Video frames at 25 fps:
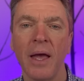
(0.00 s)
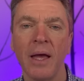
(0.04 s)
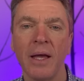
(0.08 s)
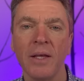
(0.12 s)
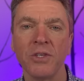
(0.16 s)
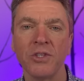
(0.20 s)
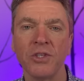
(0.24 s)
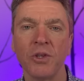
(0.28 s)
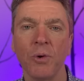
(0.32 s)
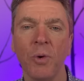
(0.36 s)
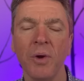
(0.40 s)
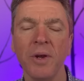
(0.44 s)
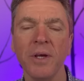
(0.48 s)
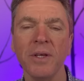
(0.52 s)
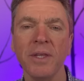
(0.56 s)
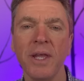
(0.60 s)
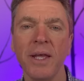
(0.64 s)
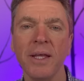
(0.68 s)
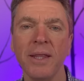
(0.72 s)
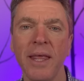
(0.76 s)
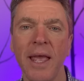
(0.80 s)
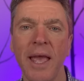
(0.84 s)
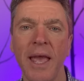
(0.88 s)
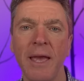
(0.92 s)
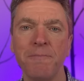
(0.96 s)
as to what I
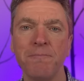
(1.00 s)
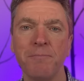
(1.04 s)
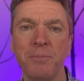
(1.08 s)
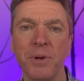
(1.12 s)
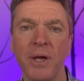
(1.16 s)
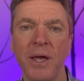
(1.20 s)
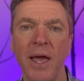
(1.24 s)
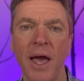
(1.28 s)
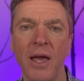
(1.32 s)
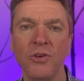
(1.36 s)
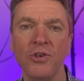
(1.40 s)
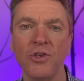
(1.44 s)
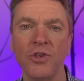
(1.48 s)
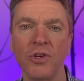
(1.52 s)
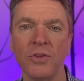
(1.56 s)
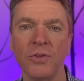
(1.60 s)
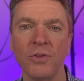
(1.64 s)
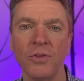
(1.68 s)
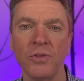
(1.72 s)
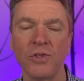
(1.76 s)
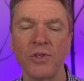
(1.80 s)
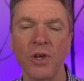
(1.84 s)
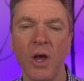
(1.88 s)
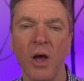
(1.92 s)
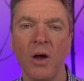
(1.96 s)
think the
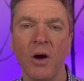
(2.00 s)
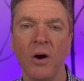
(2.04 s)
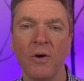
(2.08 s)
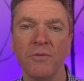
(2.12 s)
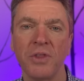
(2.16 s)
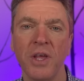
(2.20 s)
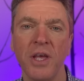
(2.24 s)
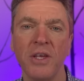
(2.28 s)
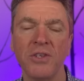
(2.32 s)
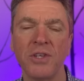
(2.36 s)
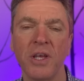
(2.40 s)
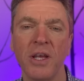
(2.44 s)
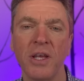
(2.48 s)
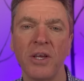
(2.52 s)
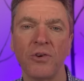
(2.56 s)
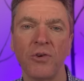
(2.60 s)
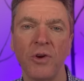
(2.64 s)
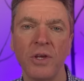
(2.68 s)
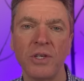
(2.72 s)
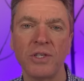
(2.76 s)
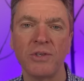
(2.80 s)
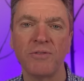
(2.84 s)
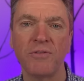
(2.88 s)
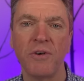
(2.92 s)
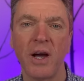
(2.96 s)
implications of these
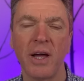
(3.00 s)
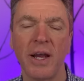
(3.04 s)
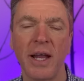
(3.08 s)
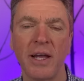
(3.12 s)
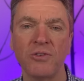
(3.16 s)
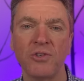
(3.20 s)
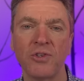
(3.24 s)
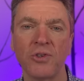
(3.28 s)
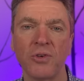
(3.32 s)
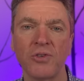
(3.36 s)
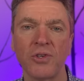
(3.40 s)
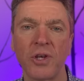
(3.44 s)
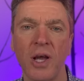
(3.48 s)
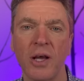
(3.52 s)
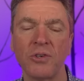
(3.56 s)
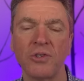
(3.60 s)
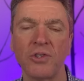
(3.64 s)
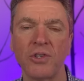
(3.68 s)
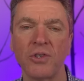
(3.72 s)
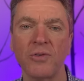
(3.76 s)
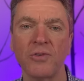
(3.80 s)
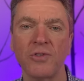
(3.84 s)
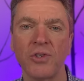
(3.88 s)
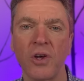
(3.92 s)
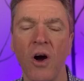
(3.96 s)
increased financial
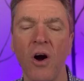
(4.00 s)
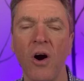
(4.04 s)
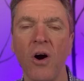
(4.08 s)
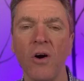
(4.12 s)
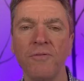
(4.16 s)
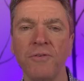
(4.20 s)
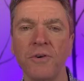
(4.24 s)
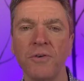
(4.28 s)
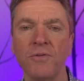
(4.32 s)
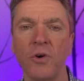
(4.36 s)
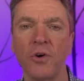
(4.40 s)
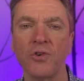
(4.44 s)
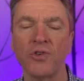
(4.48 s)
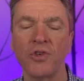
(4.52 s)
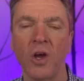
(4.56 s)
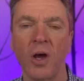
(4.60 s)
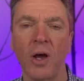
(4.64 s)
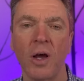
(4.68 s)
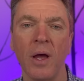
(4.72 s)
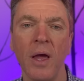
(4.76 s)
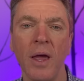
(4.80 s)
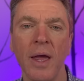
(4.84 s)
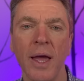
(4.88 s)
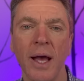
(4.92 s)
sanctions are for Russia